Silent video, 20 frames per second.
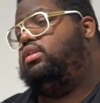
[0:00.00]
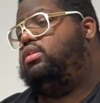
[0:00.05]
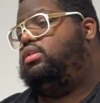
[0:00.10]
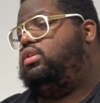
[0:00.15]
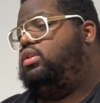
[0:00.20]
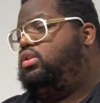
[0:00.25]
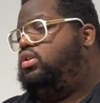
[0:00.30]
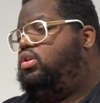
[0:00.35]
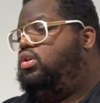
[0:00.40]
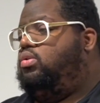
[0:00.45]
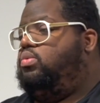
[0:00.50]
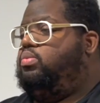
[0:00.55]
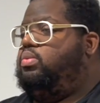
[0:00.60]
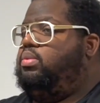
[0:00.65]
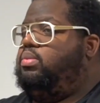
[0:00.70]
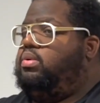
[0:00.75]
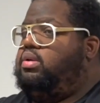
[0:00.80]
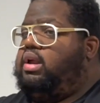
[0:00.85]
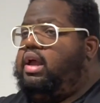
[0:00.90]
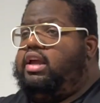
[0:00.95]
you know, we
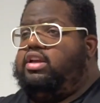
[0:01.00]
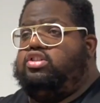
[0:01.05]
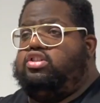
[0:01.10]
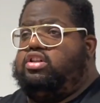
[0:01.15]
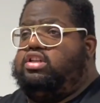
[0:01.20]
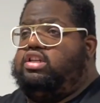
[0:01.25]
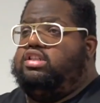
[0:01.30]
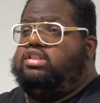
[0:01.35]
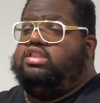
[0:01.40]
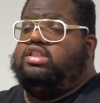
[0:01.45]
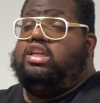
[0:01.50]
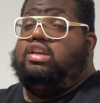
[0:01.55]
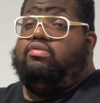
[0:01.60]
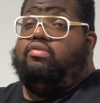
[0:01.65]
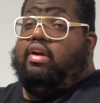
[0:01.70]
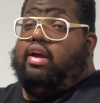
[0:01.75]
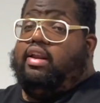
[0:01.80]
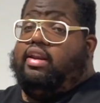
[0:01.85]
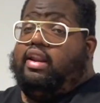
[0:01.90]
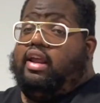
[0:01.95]
were like, as you can see
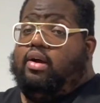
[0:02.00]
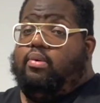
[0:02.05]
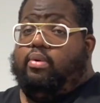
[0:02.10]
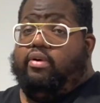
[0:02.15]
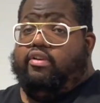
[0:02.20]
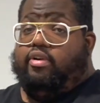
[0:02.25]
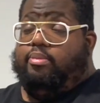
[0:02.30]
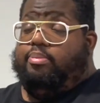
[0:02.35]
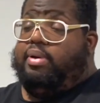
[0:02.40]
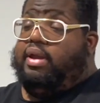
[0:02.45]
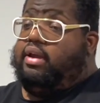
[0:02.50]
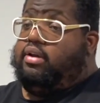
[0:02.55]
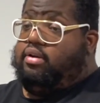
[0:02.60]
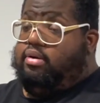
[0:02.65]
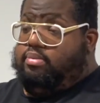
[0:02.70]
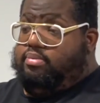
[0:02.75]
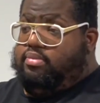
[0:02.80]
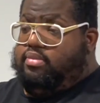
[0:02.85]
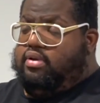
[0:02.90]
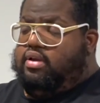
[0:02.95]
right now, we're in
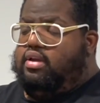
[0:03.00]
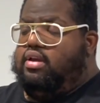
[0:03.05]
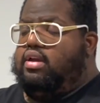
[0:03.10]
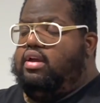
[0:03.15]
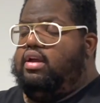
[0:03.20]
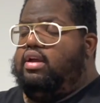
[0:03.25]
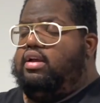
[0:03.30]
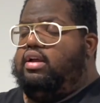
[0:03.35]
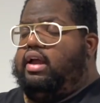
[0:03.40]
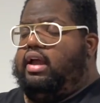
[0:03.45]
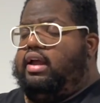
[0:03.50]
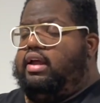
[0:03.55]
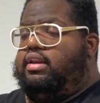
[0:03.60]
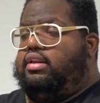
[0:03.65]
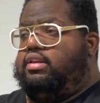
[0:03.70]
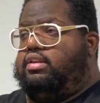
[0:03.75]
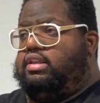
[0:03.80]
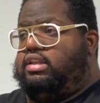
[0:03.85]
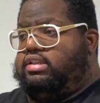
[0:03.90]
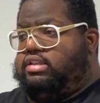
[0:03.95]
Peckham.
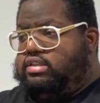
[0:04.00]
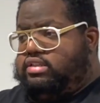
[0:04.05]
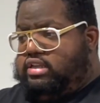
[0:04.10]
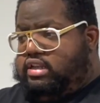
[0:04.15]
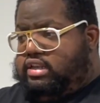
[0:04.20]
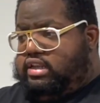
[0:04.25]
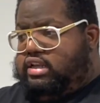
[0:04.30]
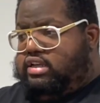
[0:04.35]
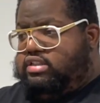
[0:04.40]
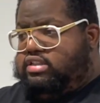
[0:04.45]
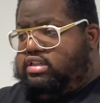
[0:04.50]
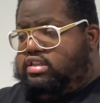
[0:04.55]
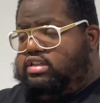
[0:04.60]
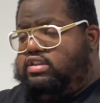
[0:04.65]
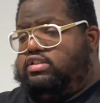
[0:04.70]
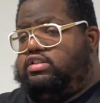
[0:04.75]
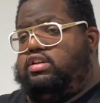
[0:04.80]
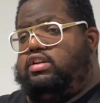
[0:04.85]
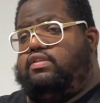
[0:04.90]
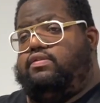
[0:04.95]
And this is a next
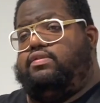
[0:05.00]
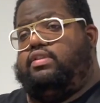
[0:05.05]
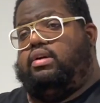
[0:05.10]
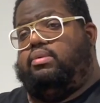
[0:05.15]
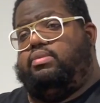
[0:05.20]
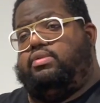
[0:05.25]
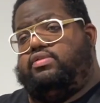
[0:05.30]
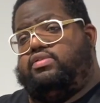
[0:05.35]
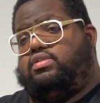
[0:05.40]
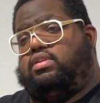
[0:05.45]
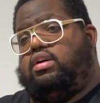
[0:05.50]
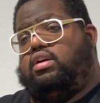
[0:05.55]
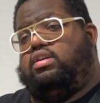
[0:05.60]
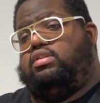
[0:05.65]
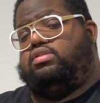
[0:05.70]
initiative that we started,